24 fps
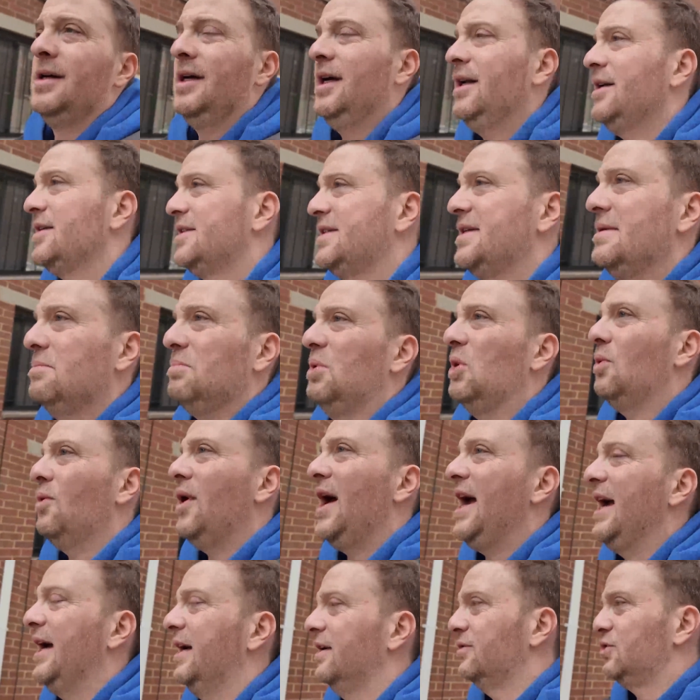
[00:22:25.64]
in a simple
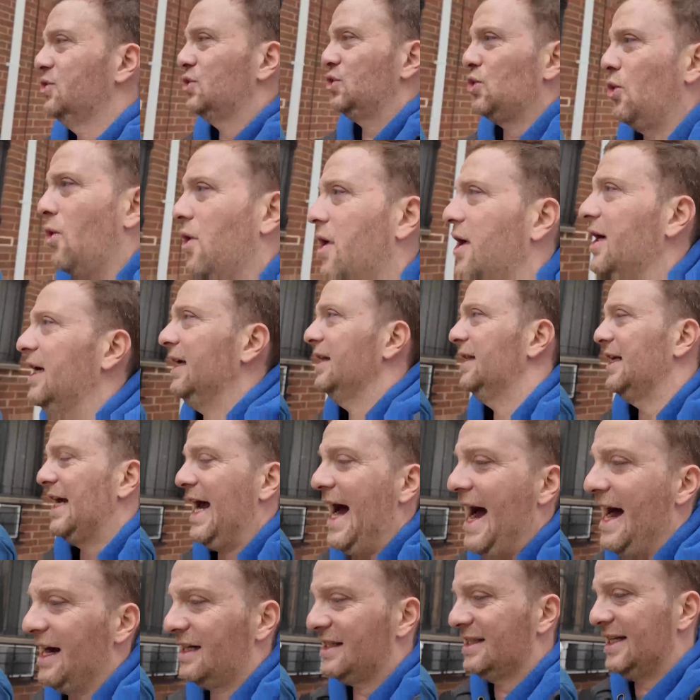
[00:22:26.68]
way a story, the
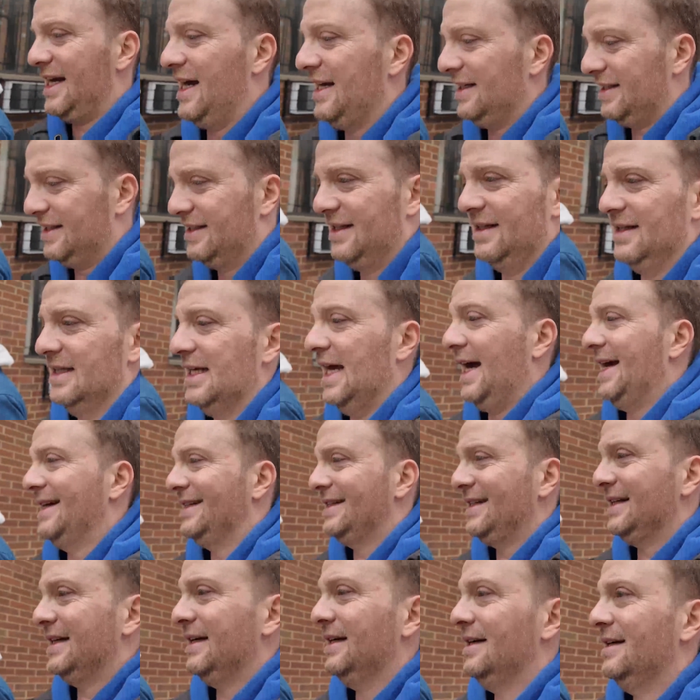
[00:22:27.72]
access and the
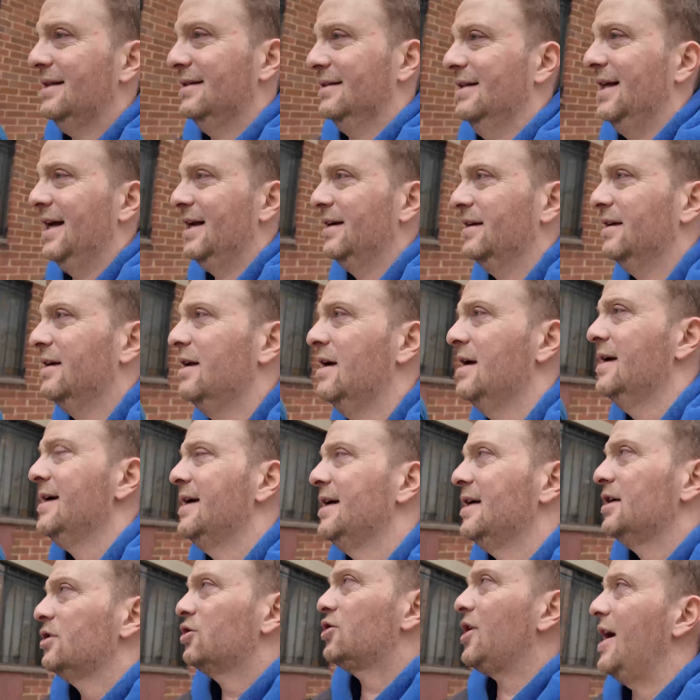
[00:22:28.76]
idea, and then
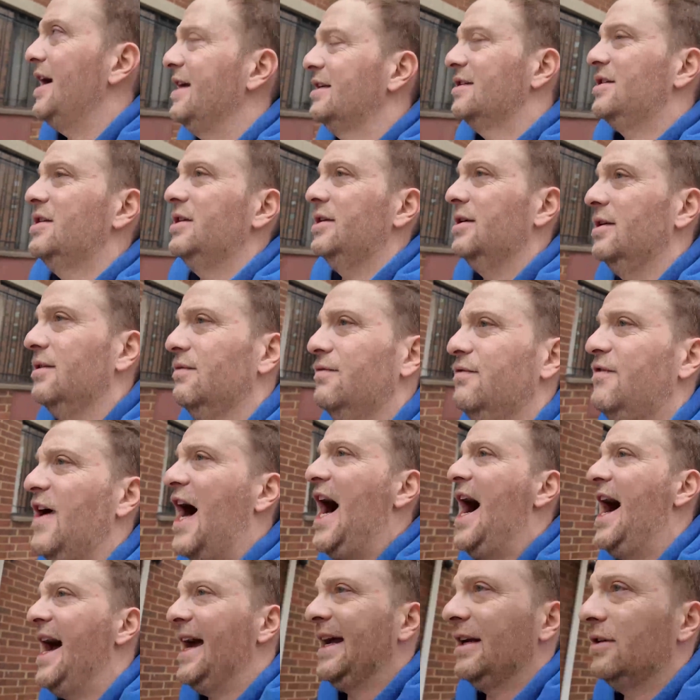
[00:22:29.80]
trying to
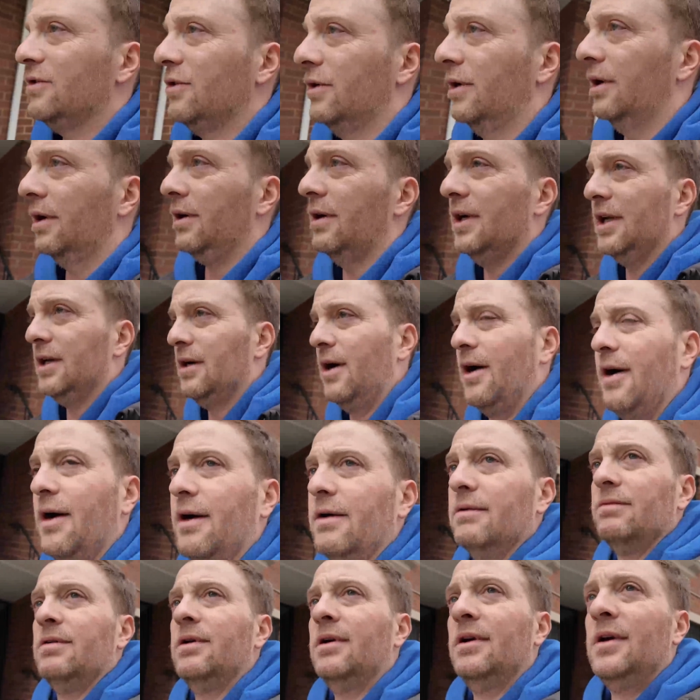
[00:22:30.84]
find, or in
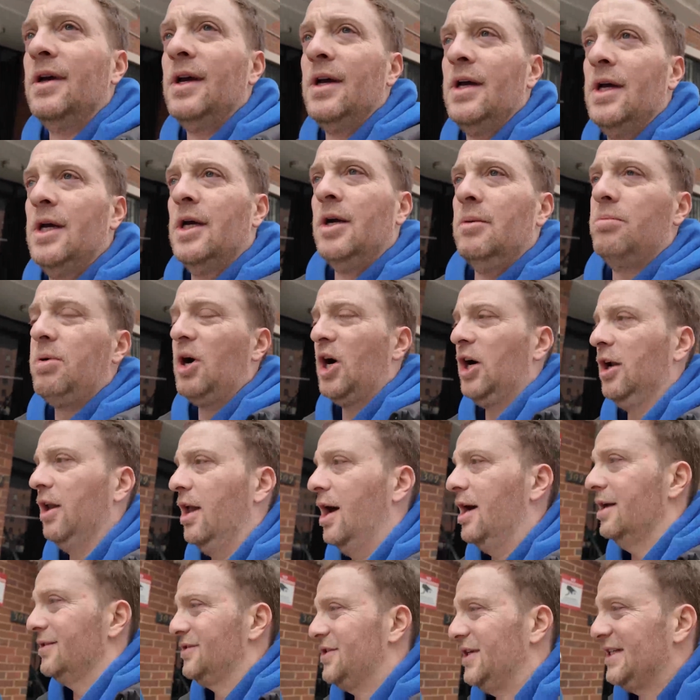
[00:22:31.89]
our
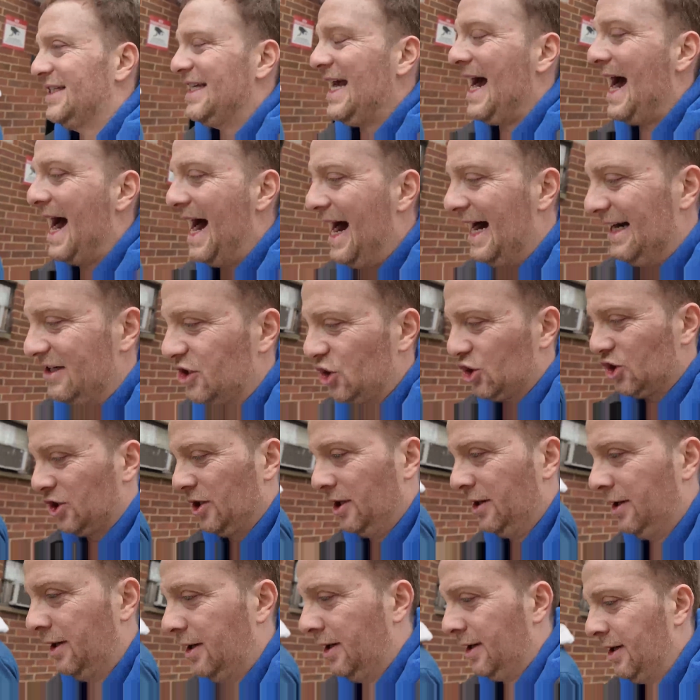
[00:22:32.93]
parlance,
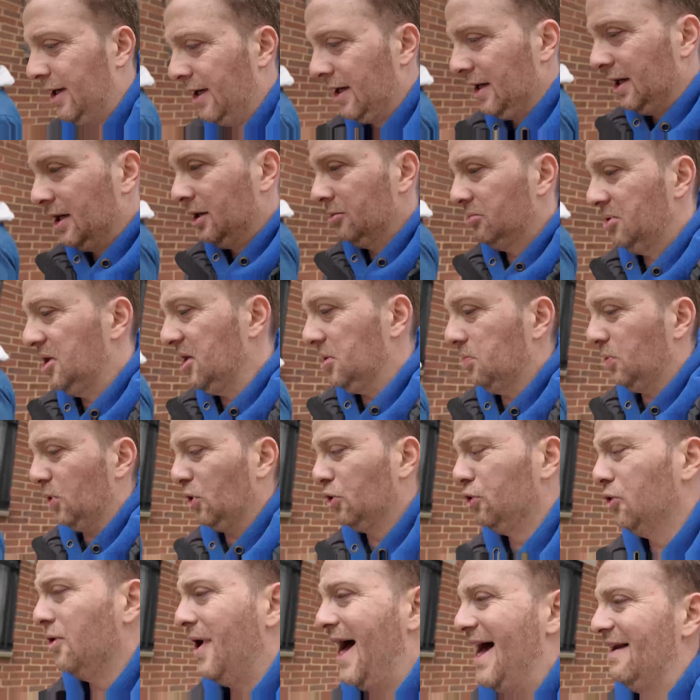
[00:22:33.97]
attach
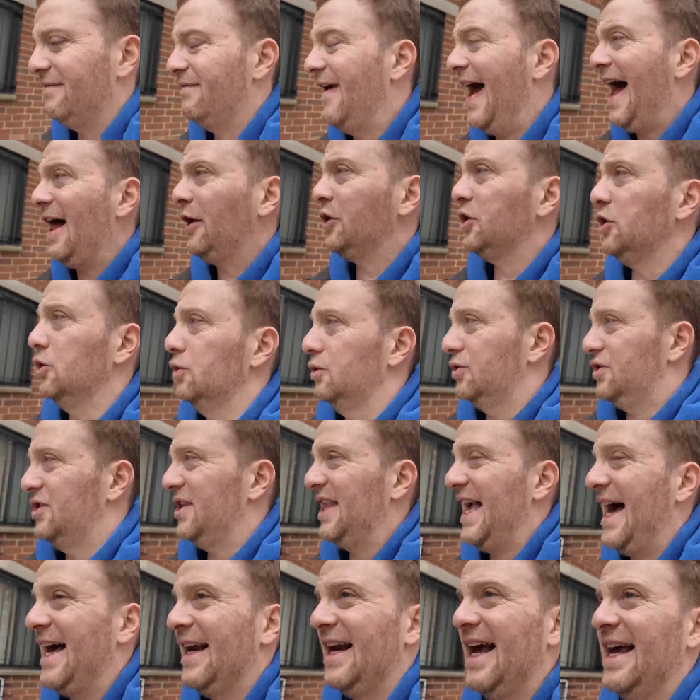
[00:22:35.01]
people who add value to
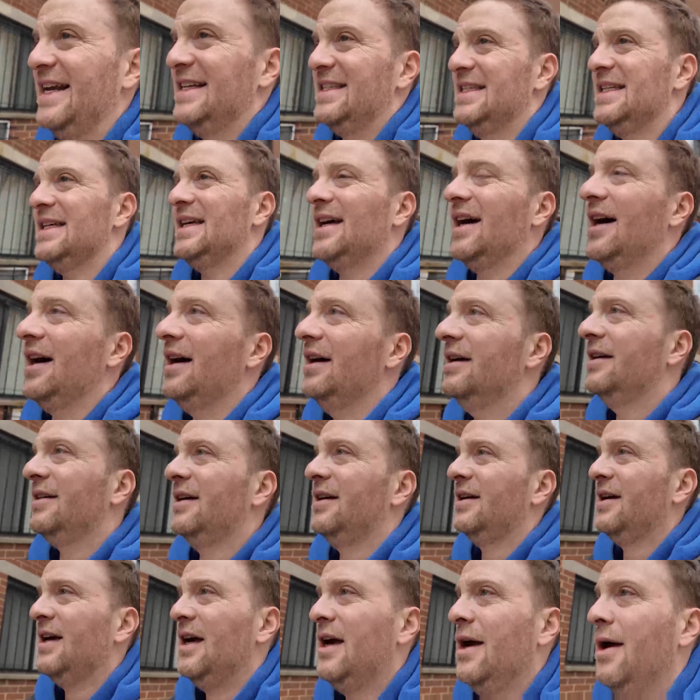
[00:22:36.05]
that idea,
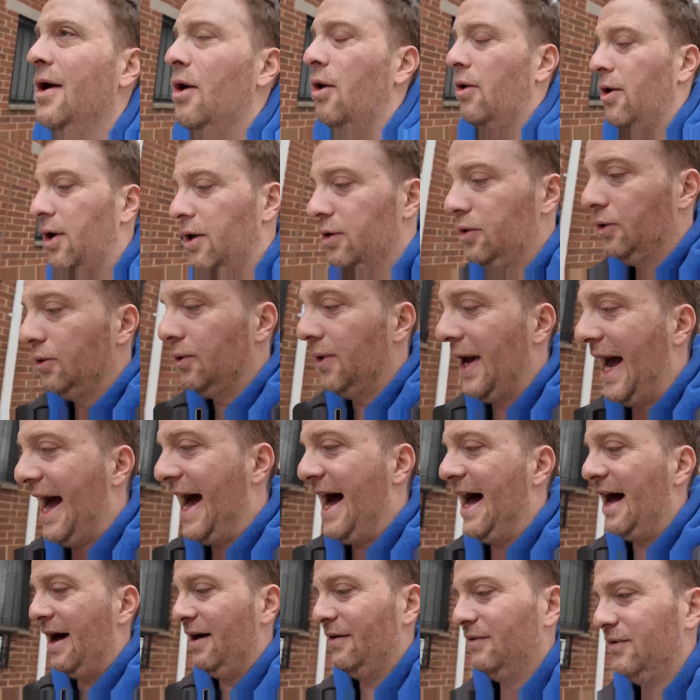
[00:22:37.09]
or who
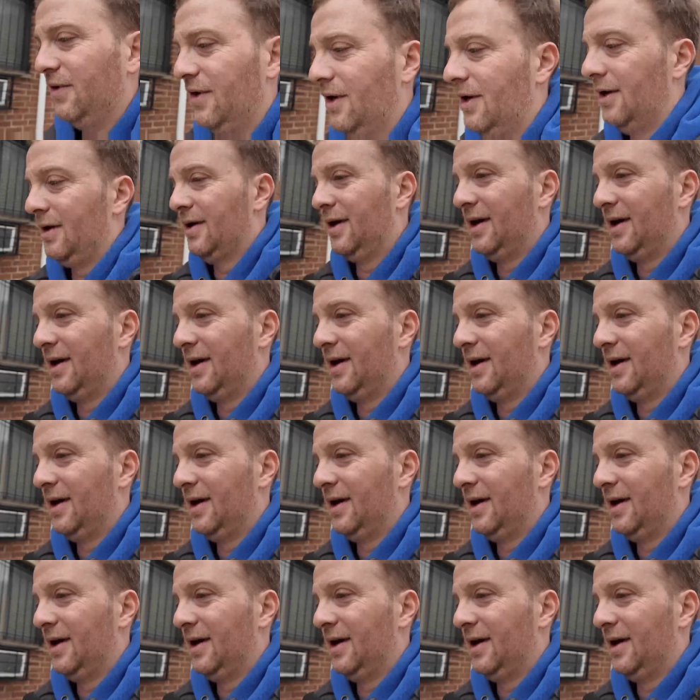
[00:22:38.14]
have